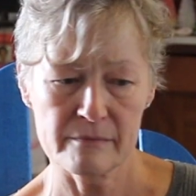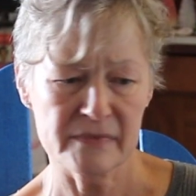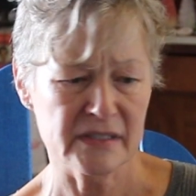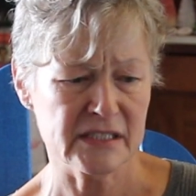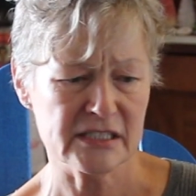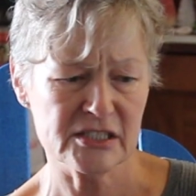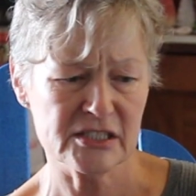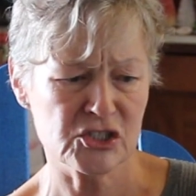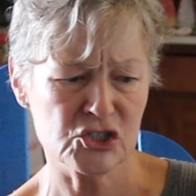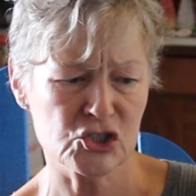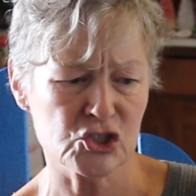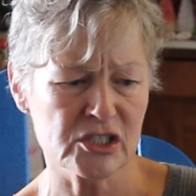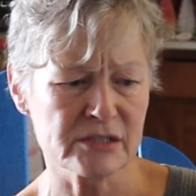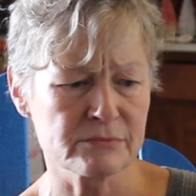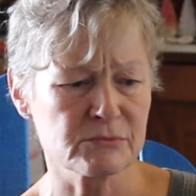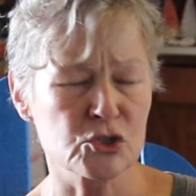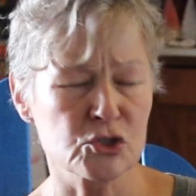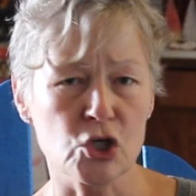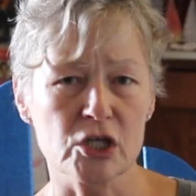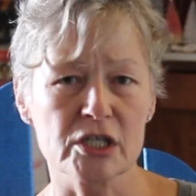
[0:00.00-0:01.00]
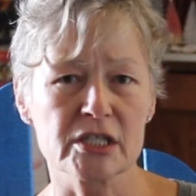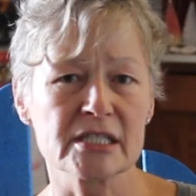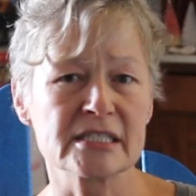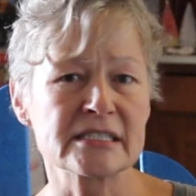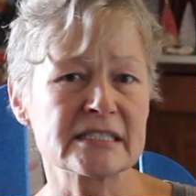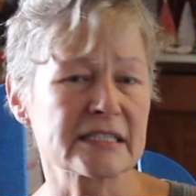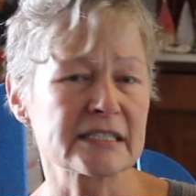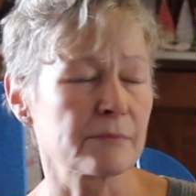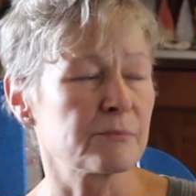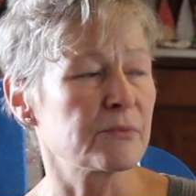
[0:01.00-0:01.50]
extreme
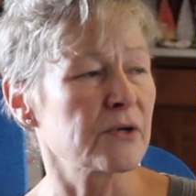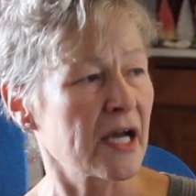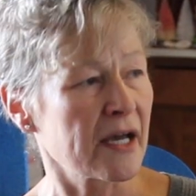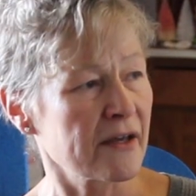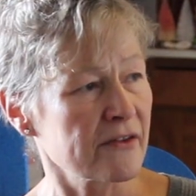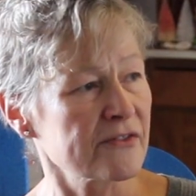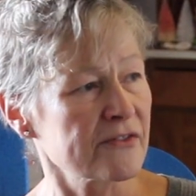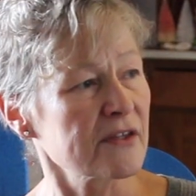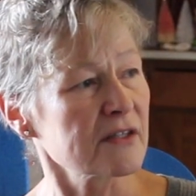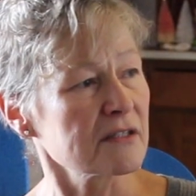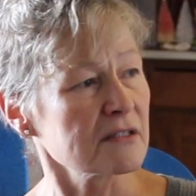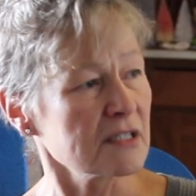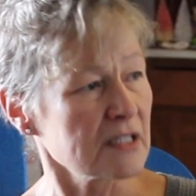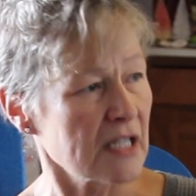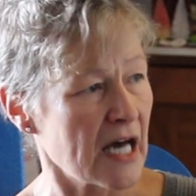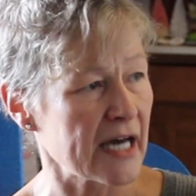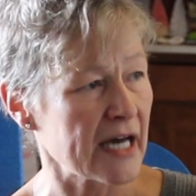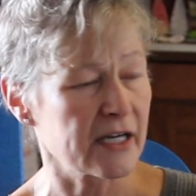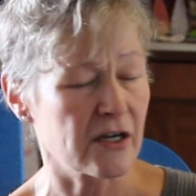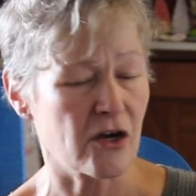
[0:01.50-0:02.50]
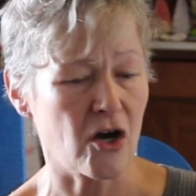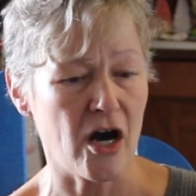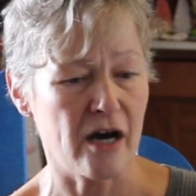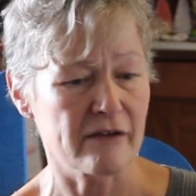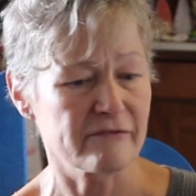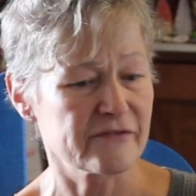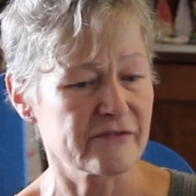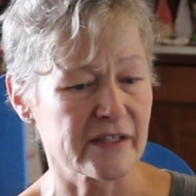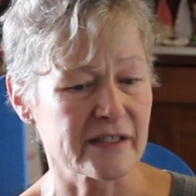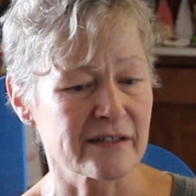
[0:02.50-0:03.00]
shortness of breath, a lot of
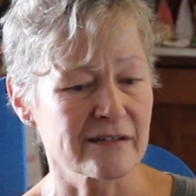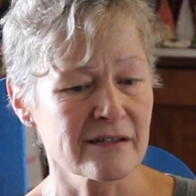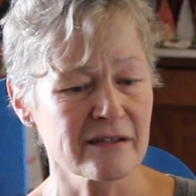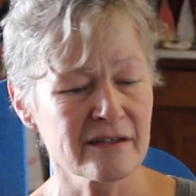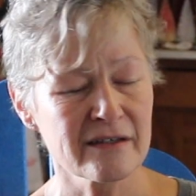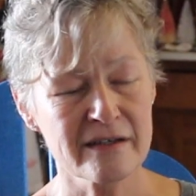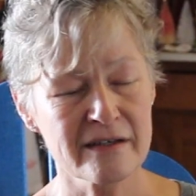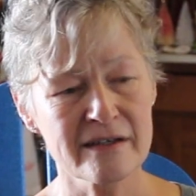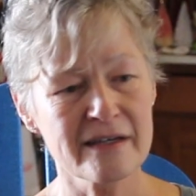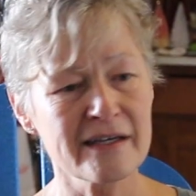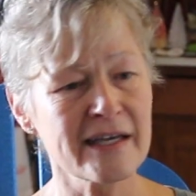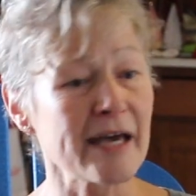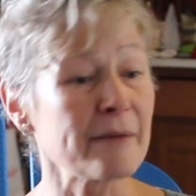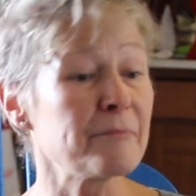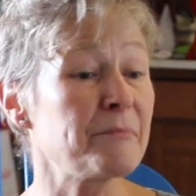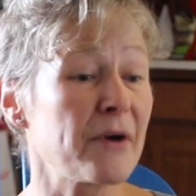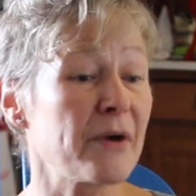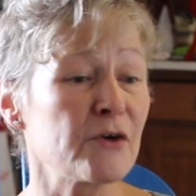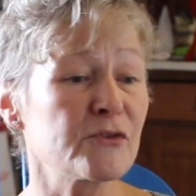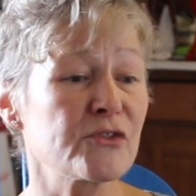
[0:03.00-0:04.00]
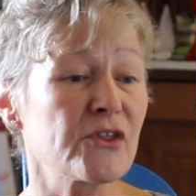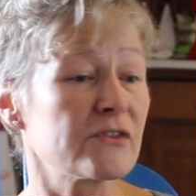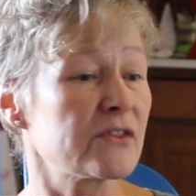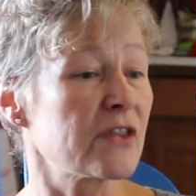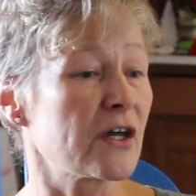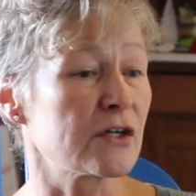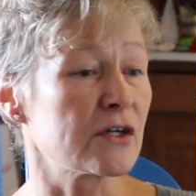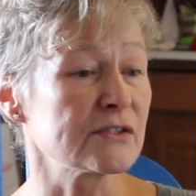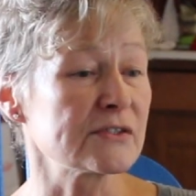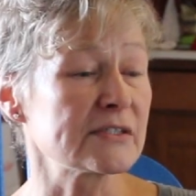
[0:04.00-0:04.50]
coughing, and both of
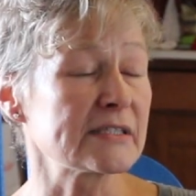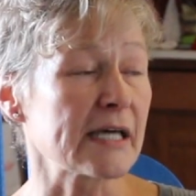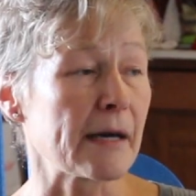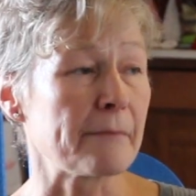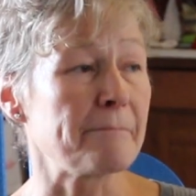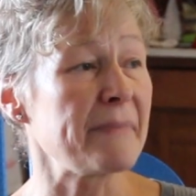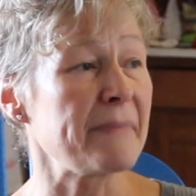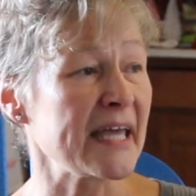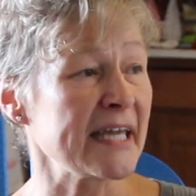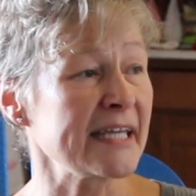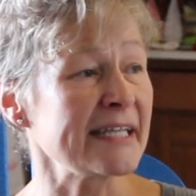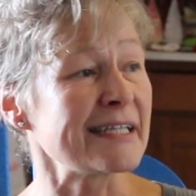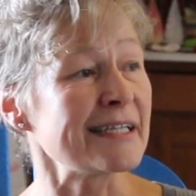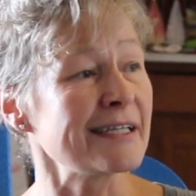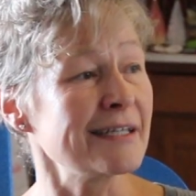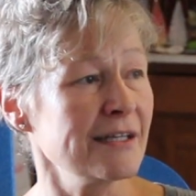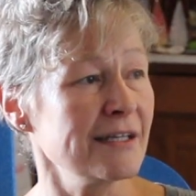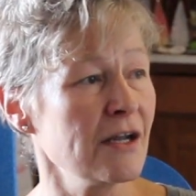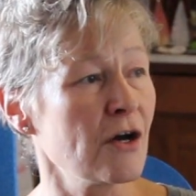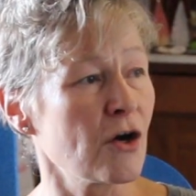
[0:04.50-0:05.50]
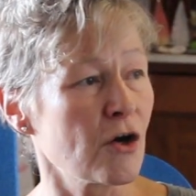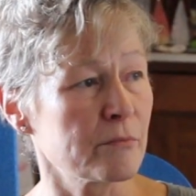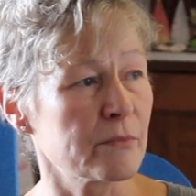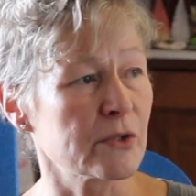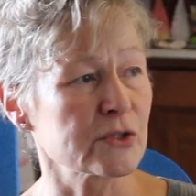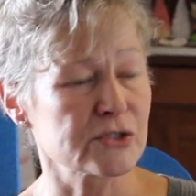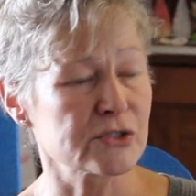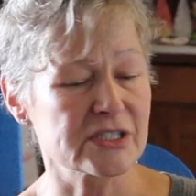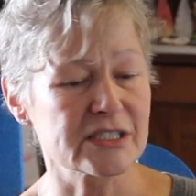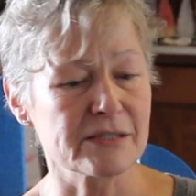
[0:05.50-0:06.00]
those abated
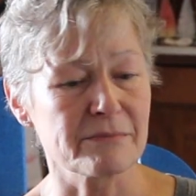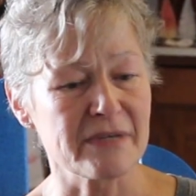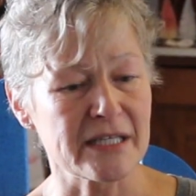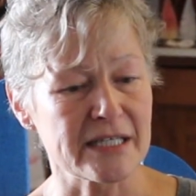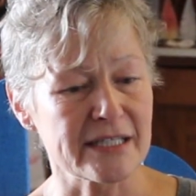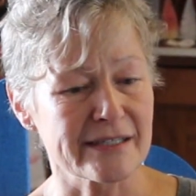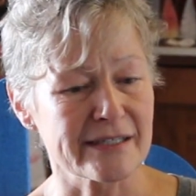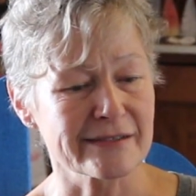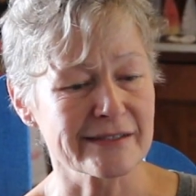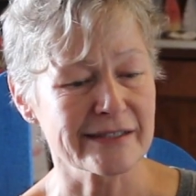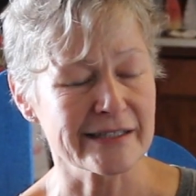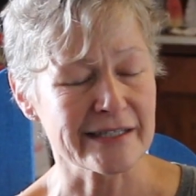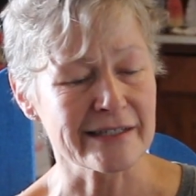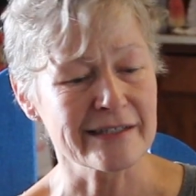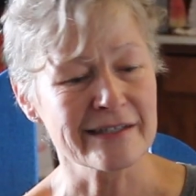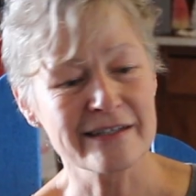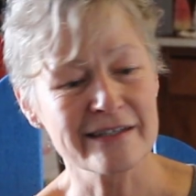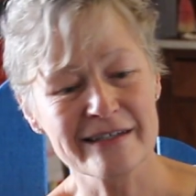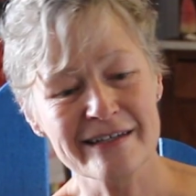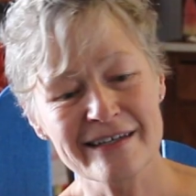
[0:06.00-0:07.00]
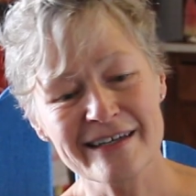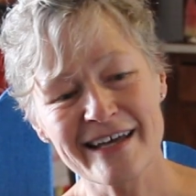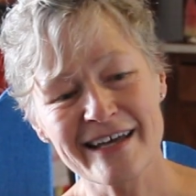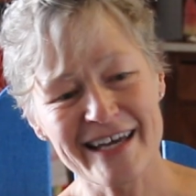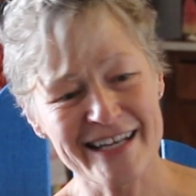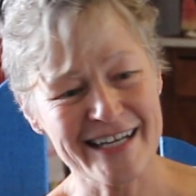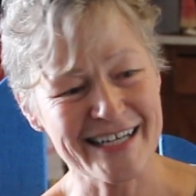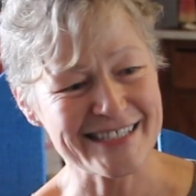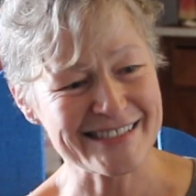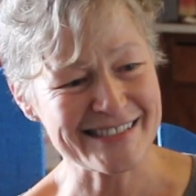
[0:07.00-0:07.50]
almost immediately.
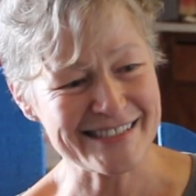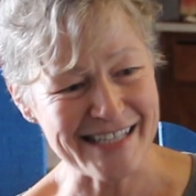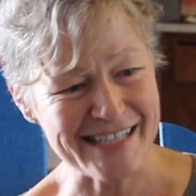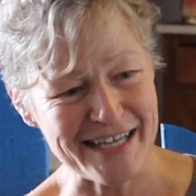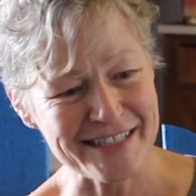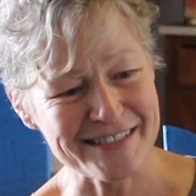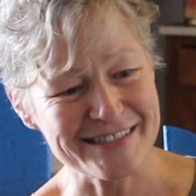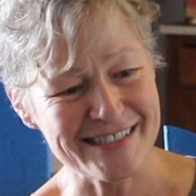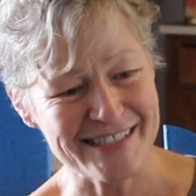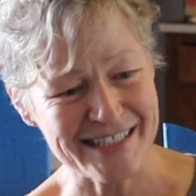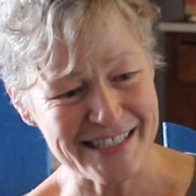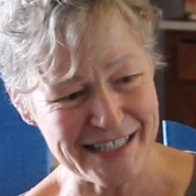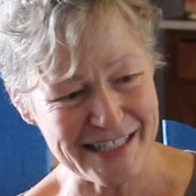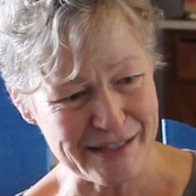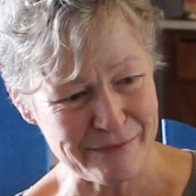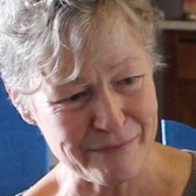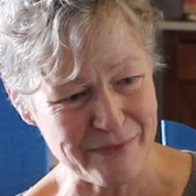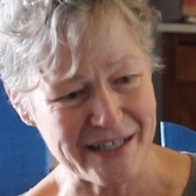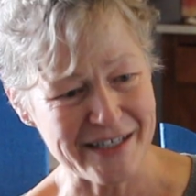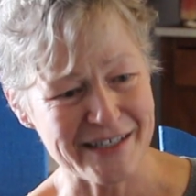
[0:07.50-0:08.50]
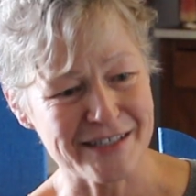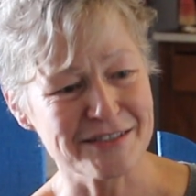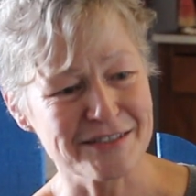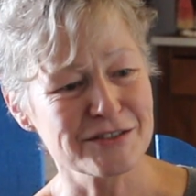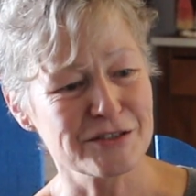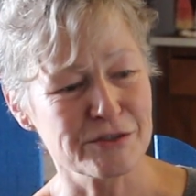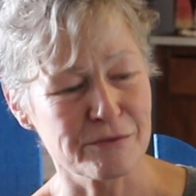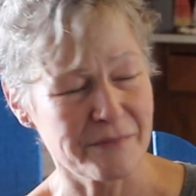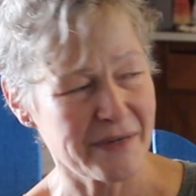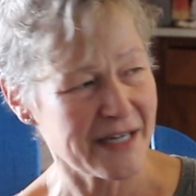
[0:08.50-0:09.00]
And I sent an email
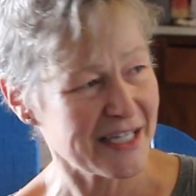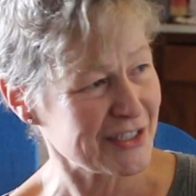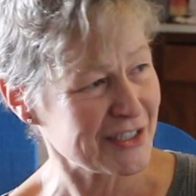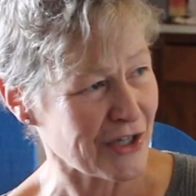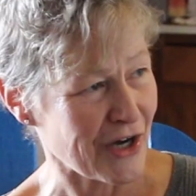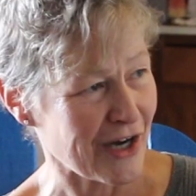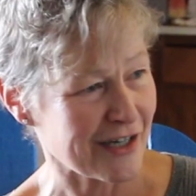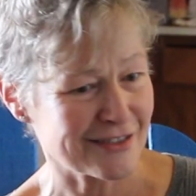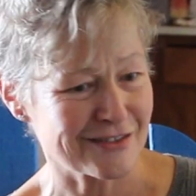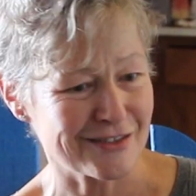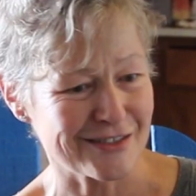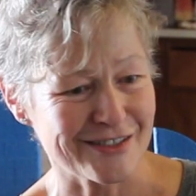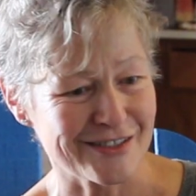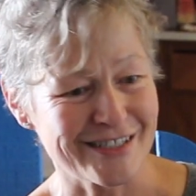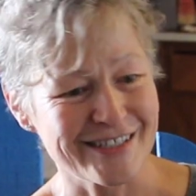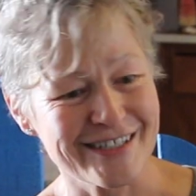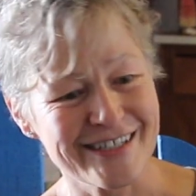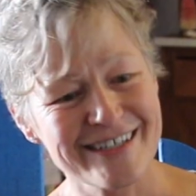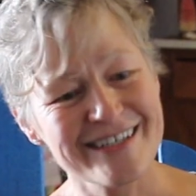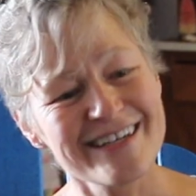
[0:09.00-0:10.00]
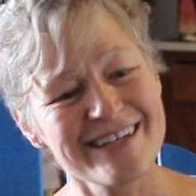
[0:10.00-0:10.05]
to my doctor.